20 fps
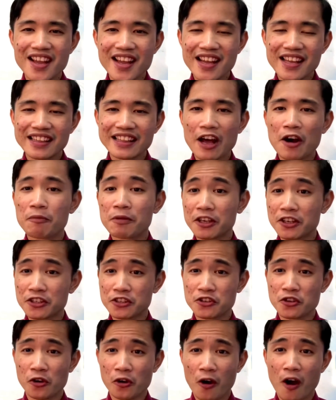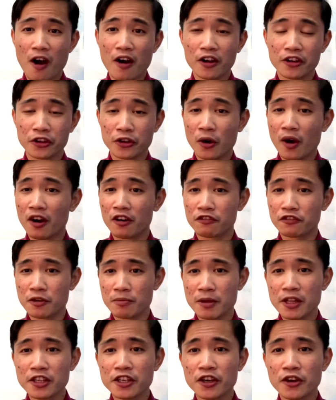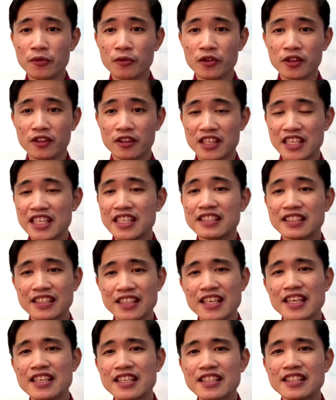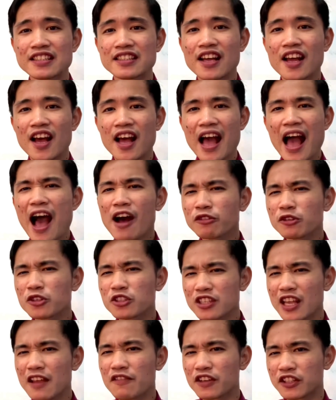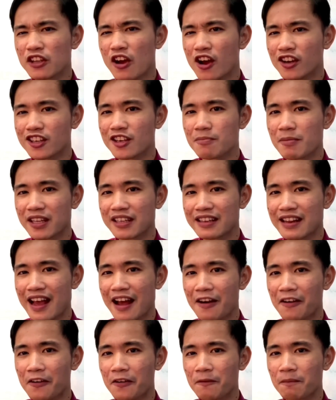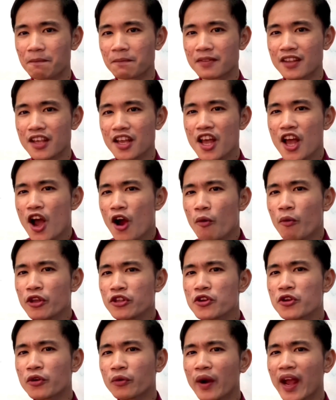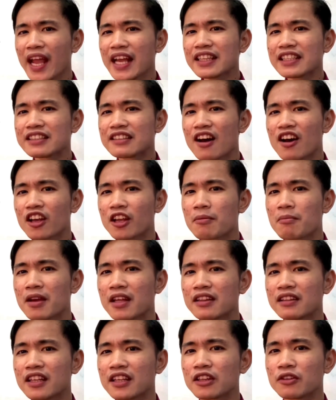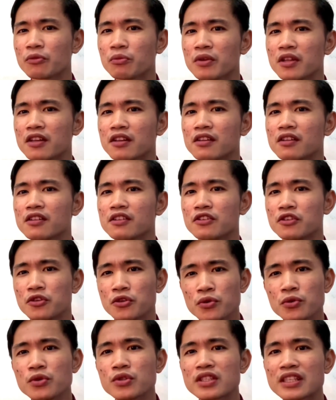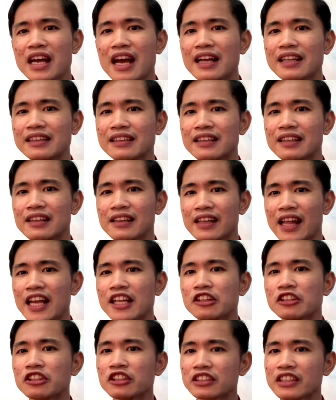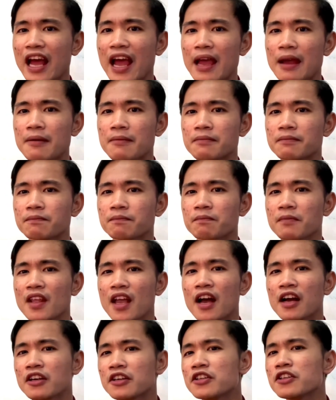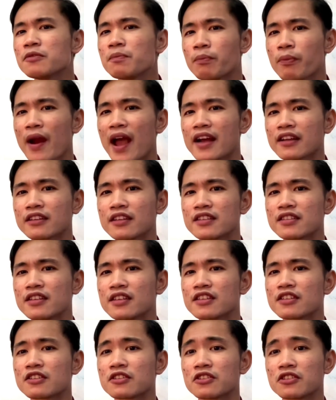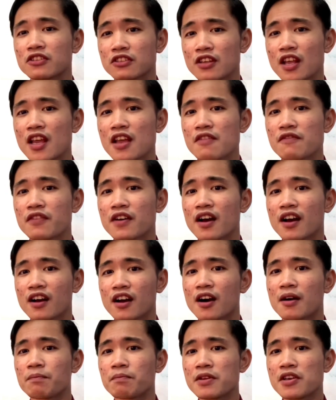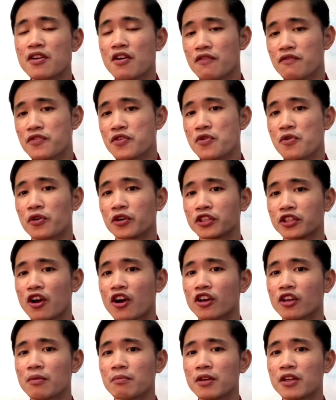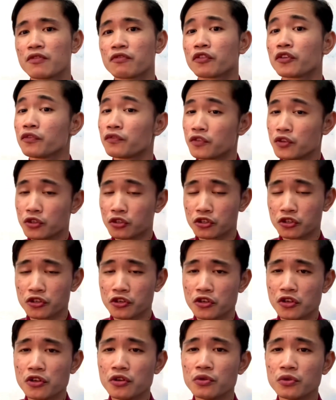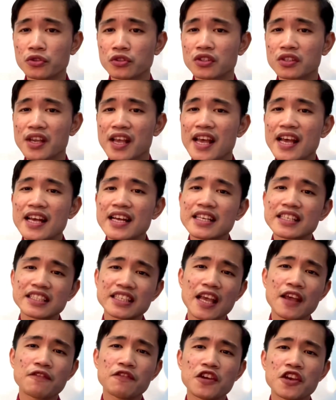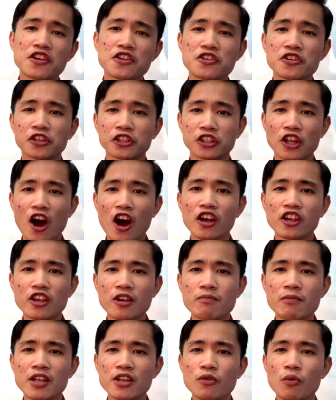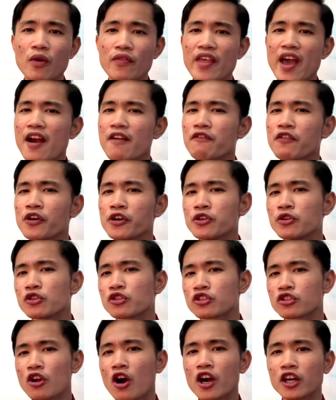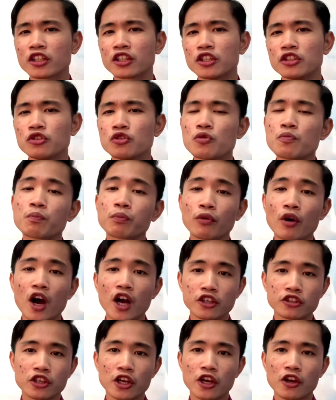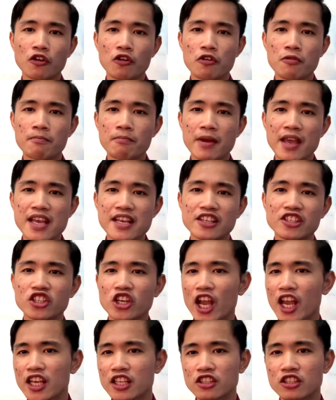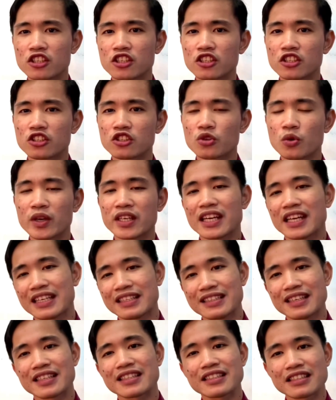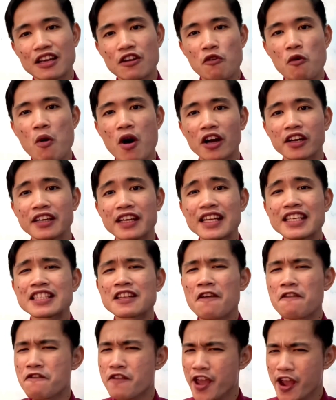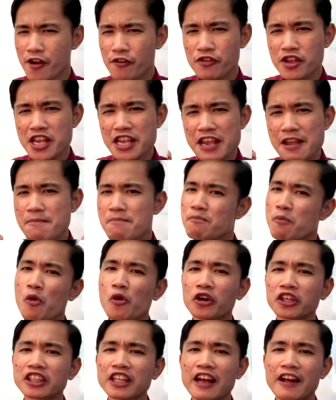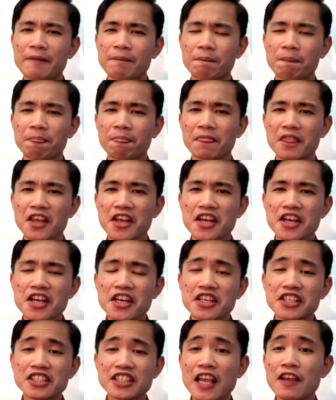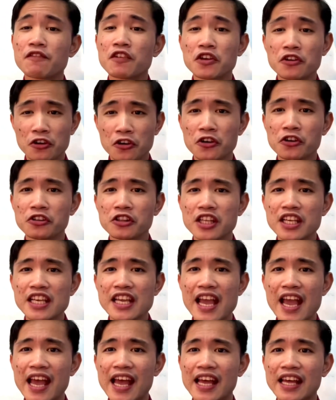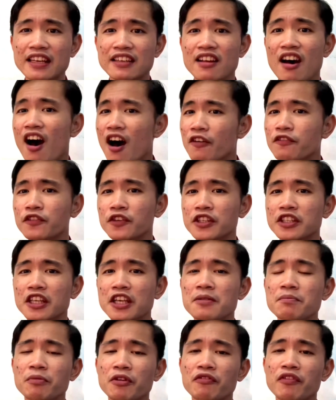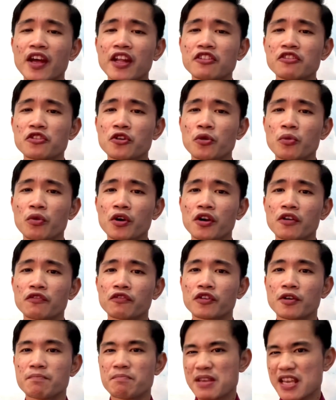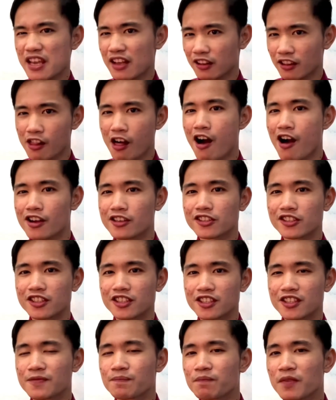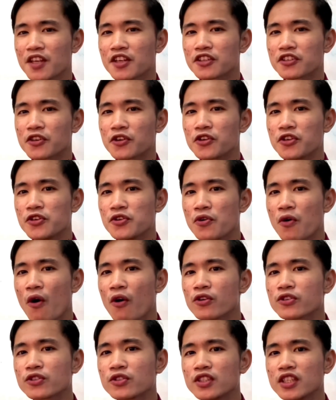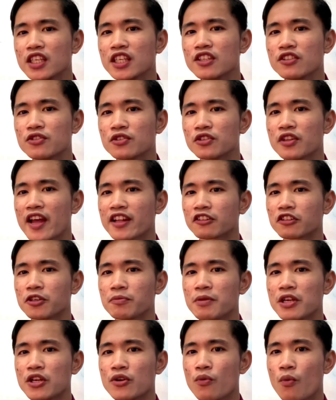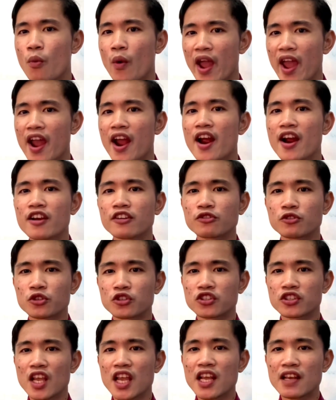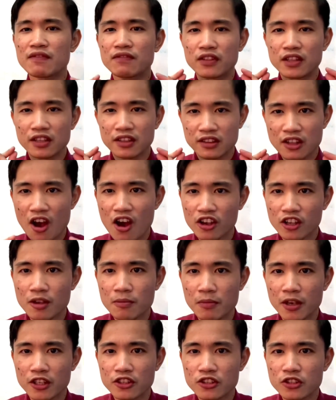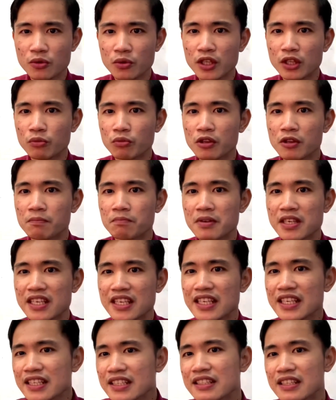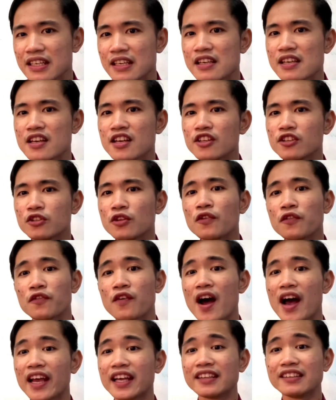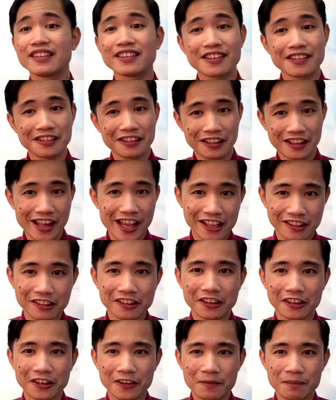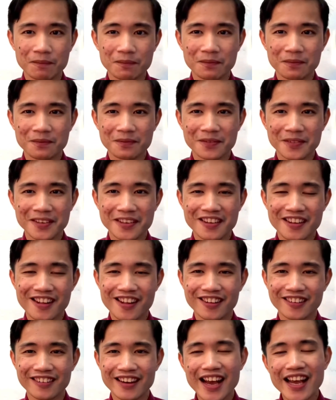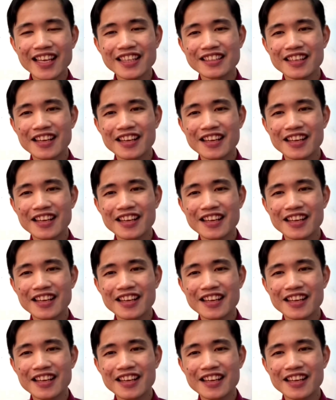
Now, because you are familiar with these keys, how to save a document now? When you create a document that we'll use at the later time, a good practice is to save a copy of your document for future use. Saving your document whenever you start a new project or make changes to an existing one is very important. Saving early and often can prevent your work from being lost. So you also need to determine where to save the document so it will be easy to find later. Alright?